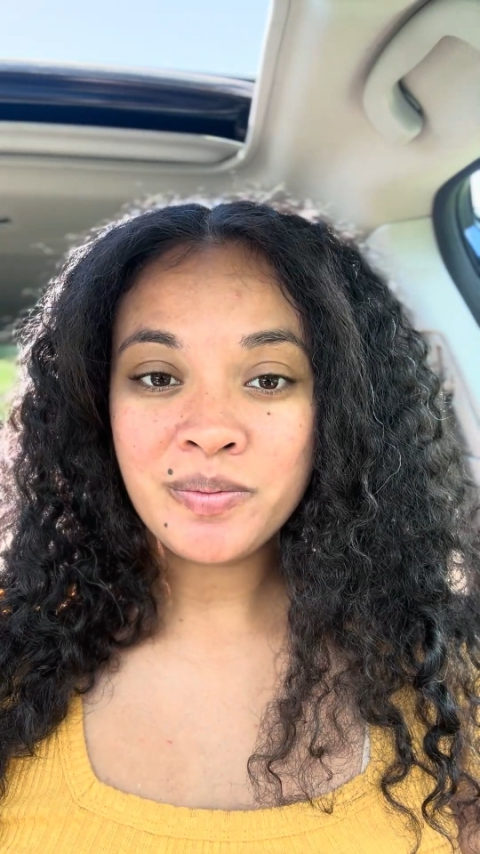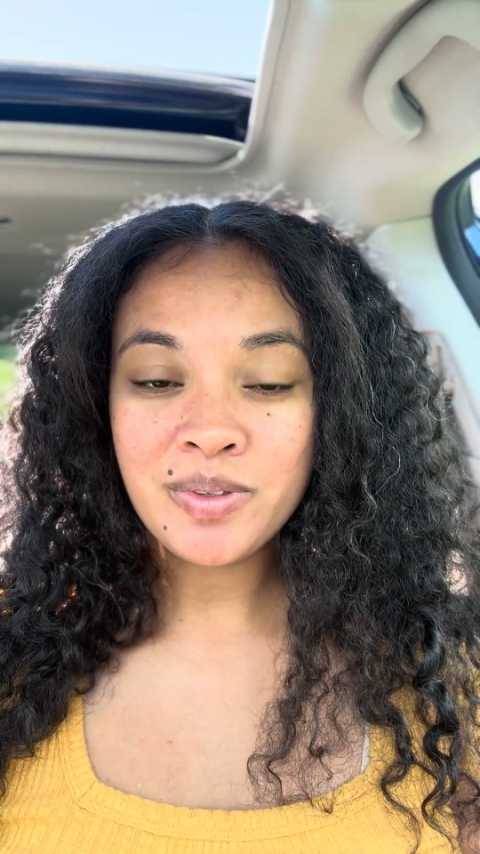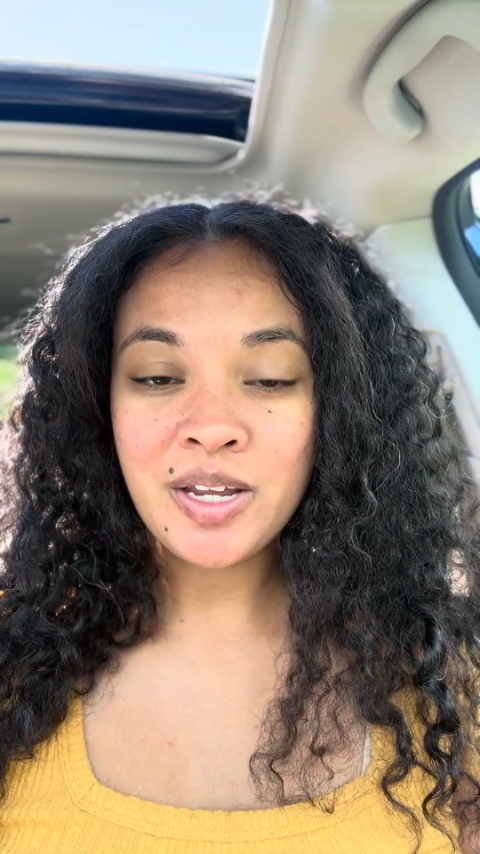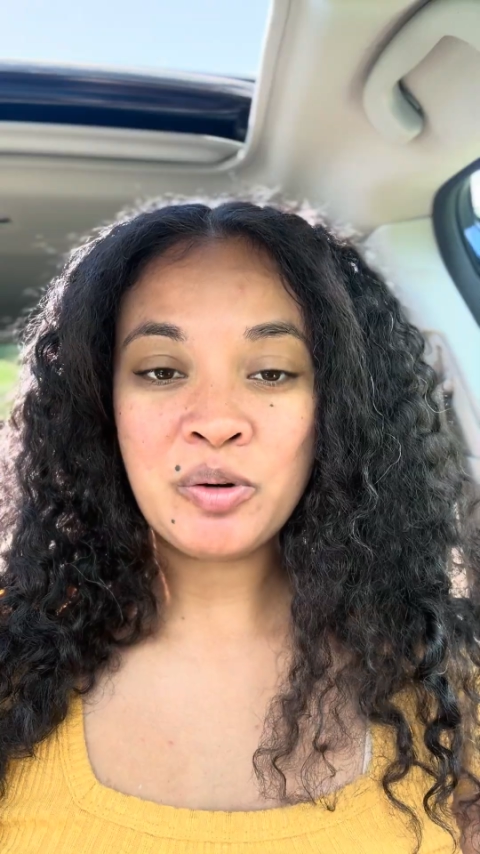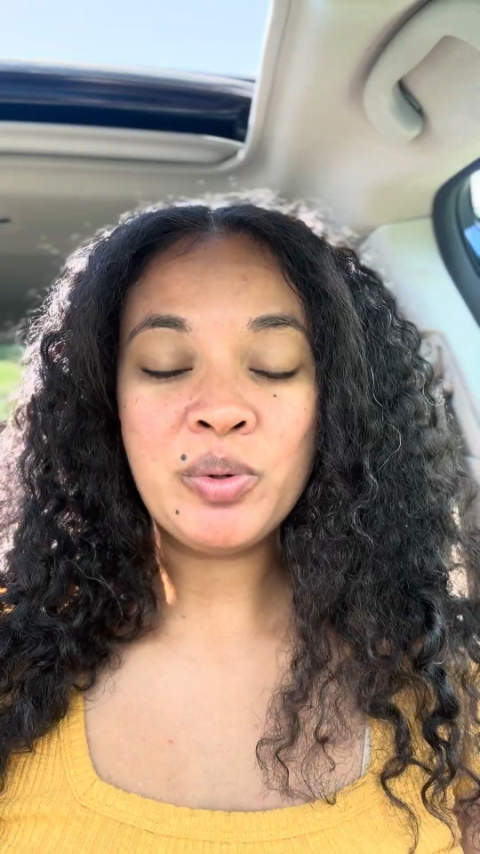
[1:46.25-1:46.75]

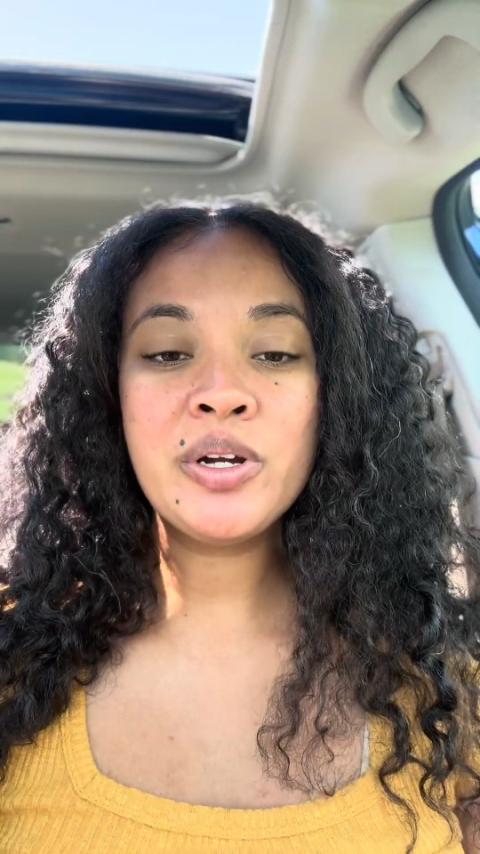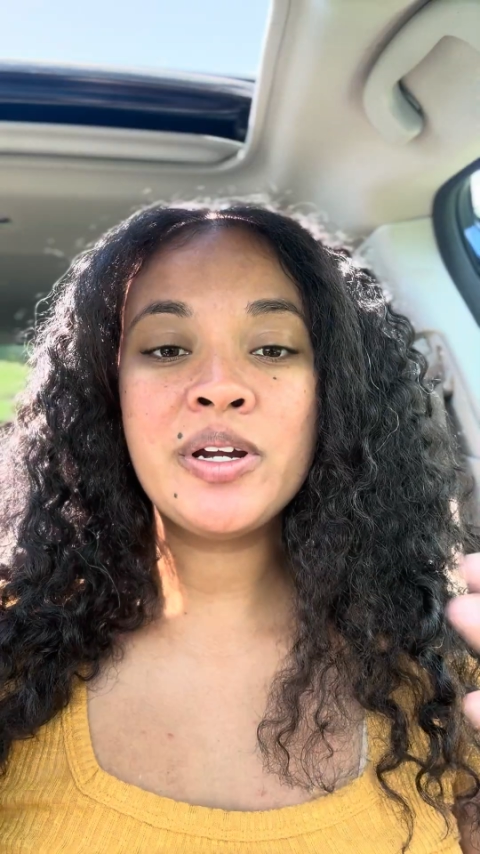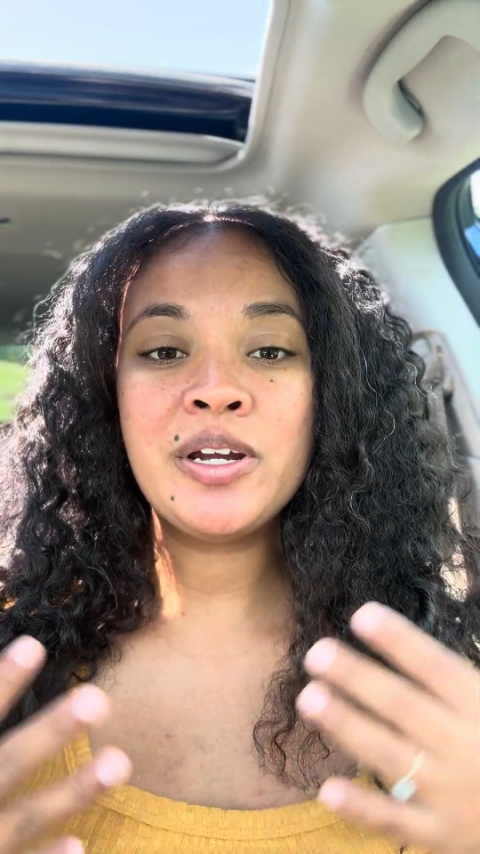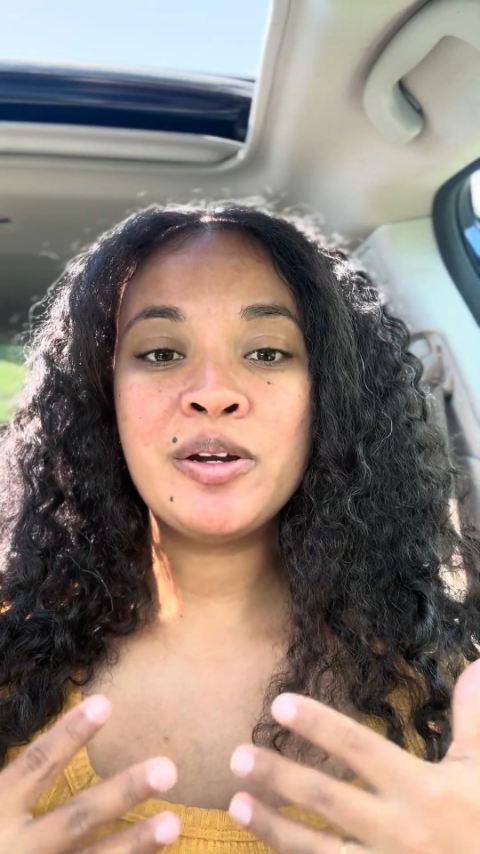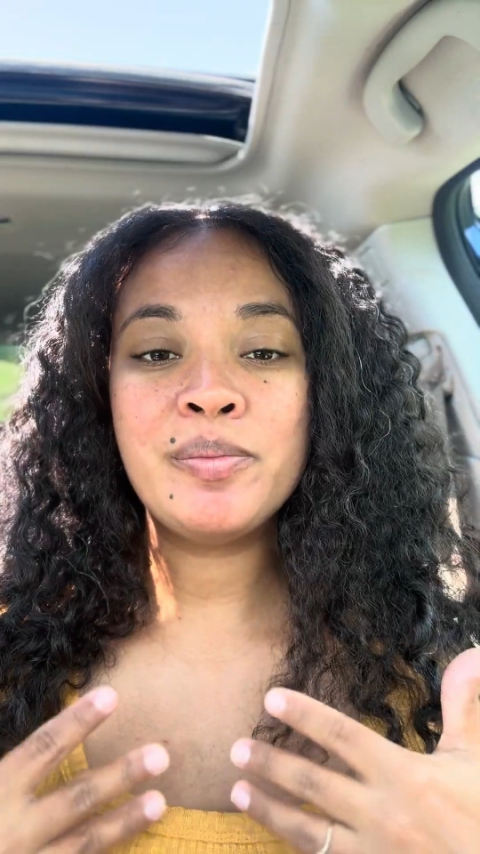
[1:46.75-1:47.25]
And we are
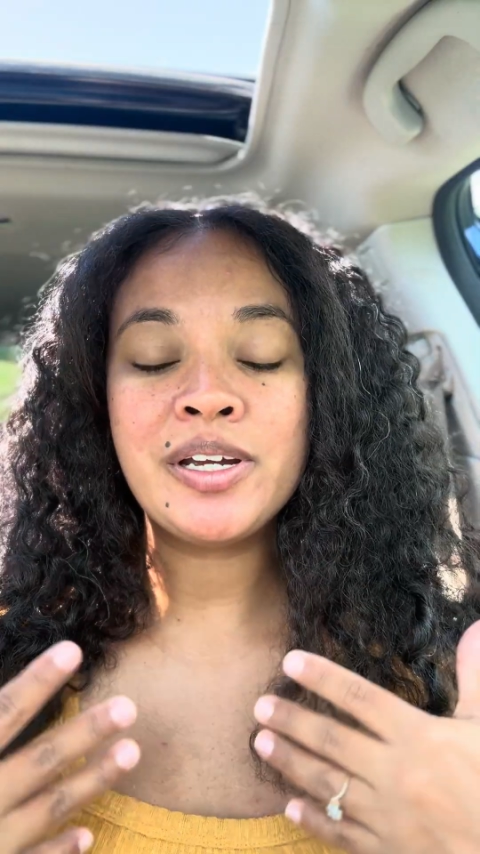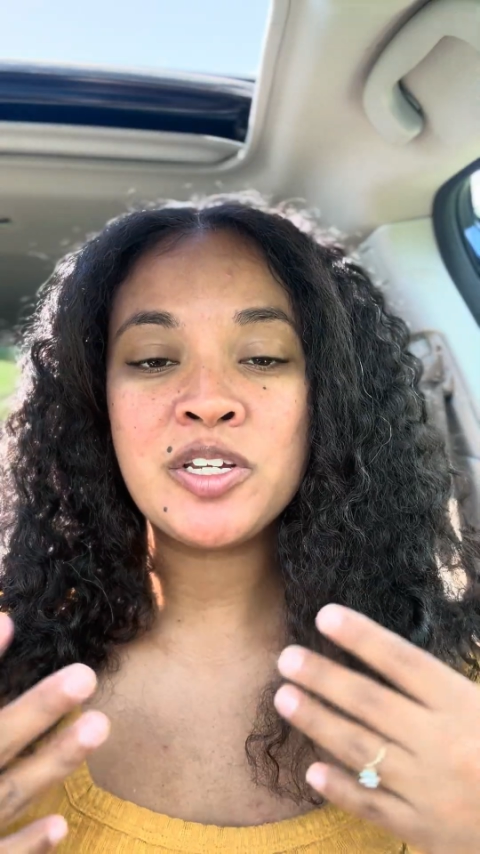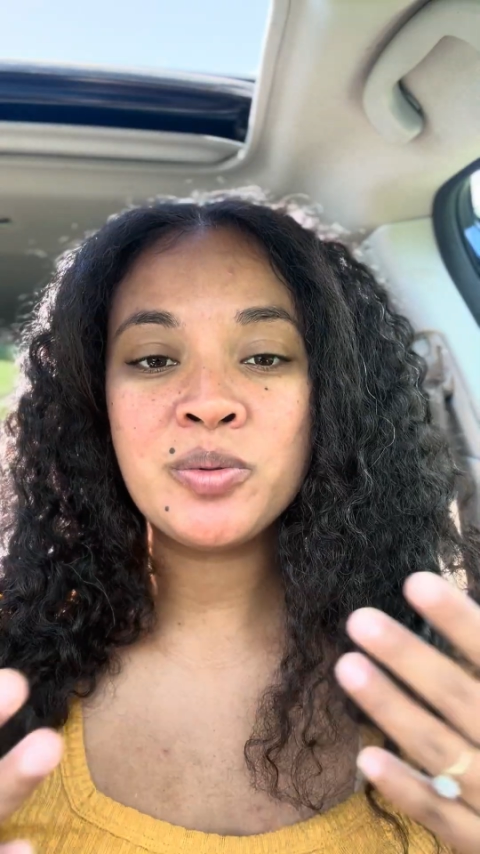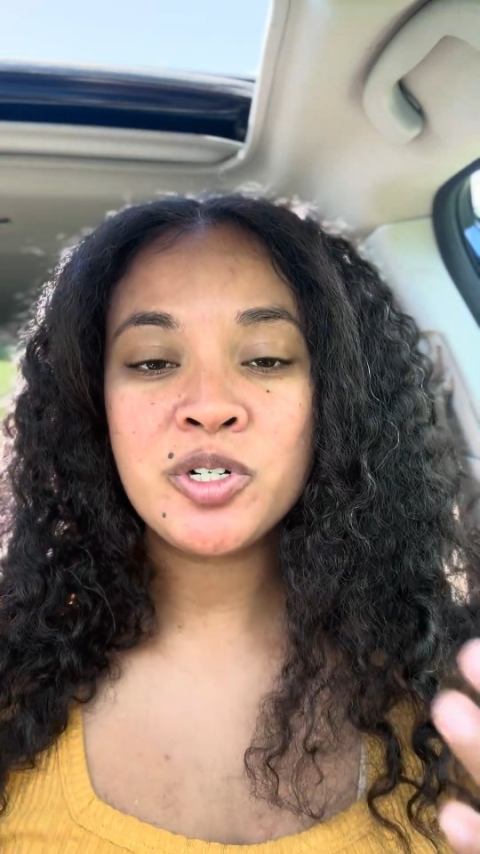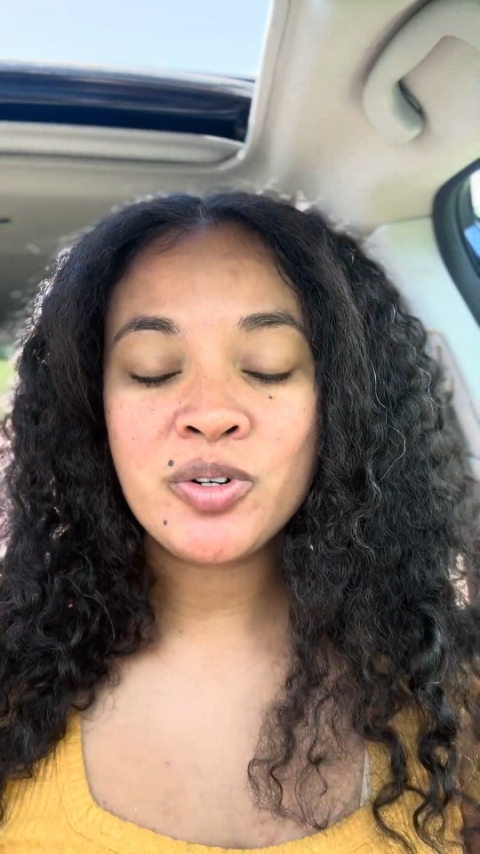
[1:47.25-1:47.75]
here because
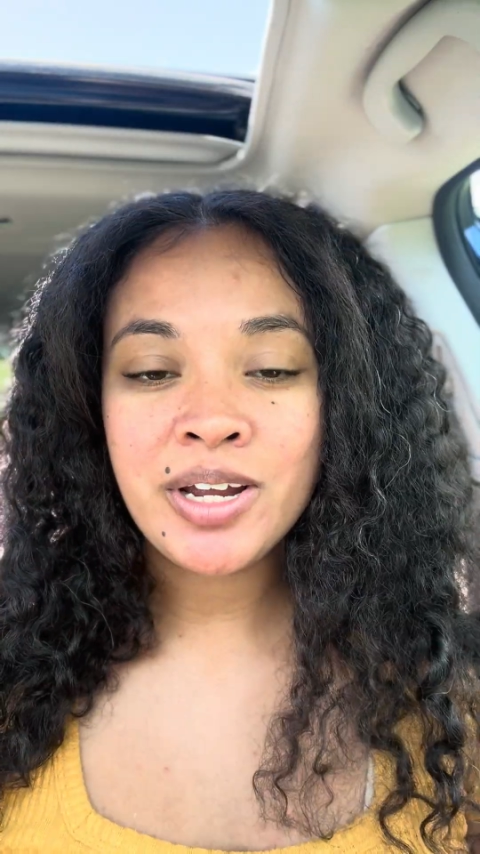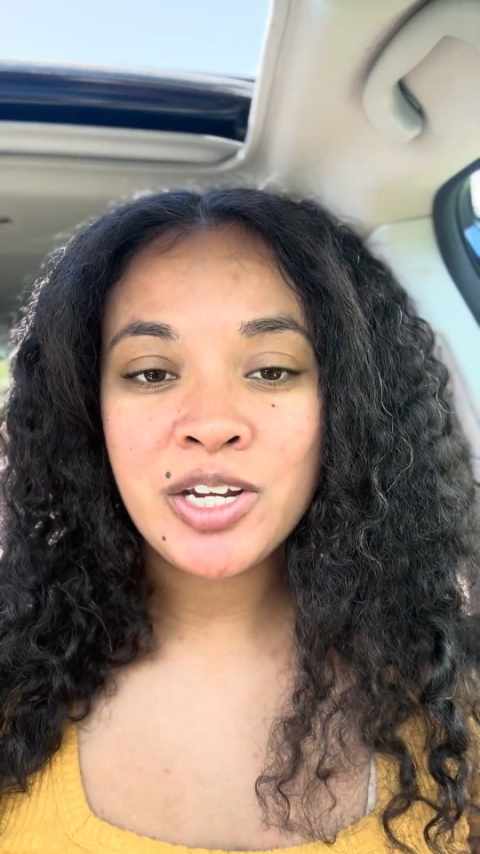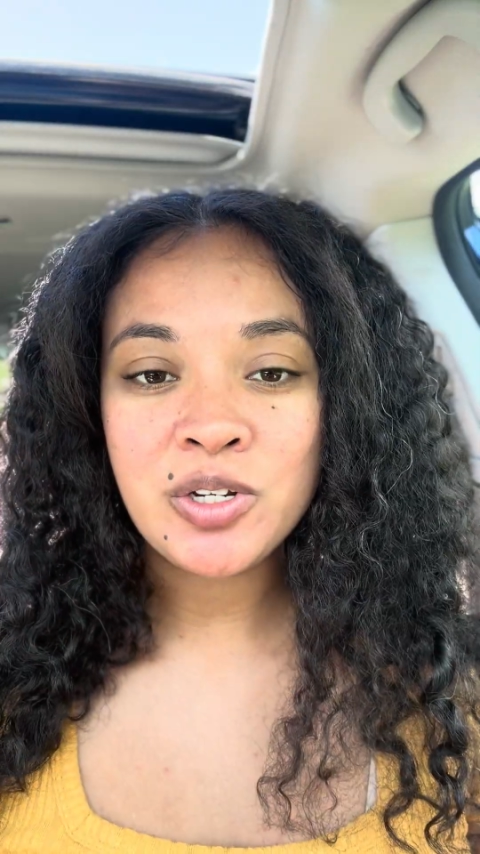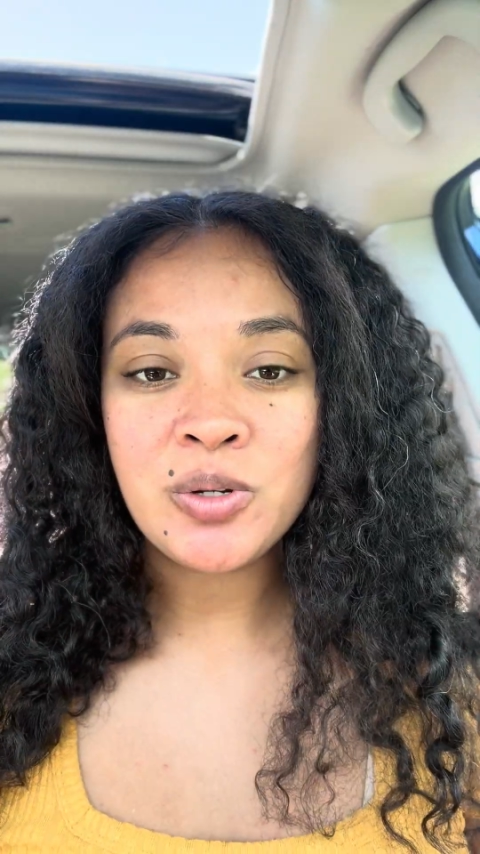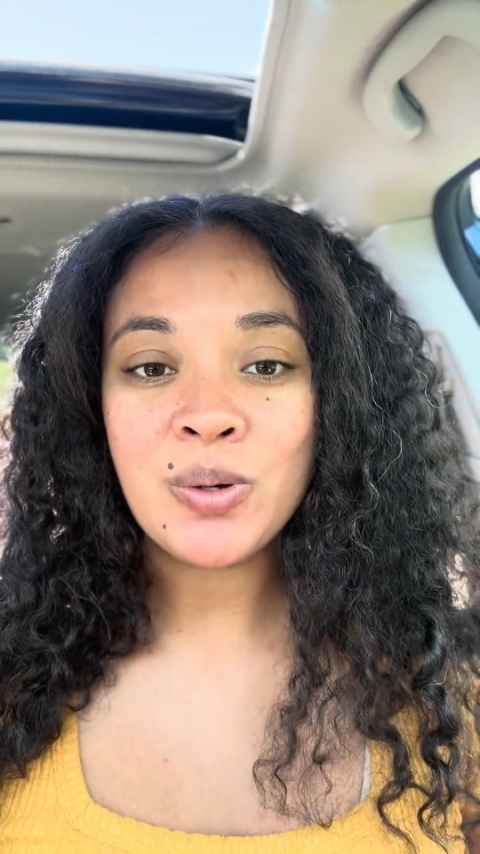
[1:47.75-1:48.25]
we're trying
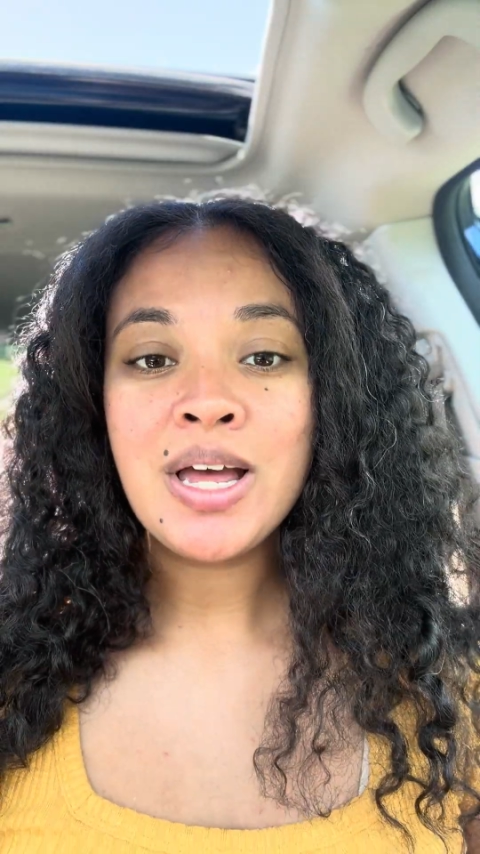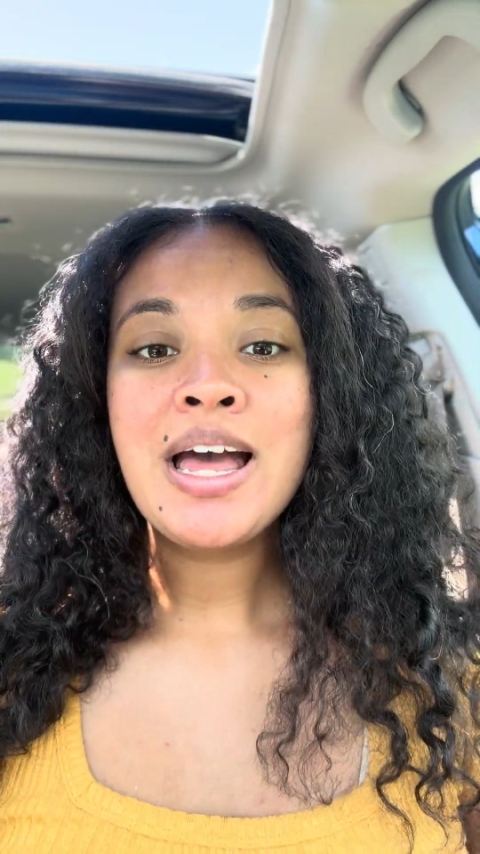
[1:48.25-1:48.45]
to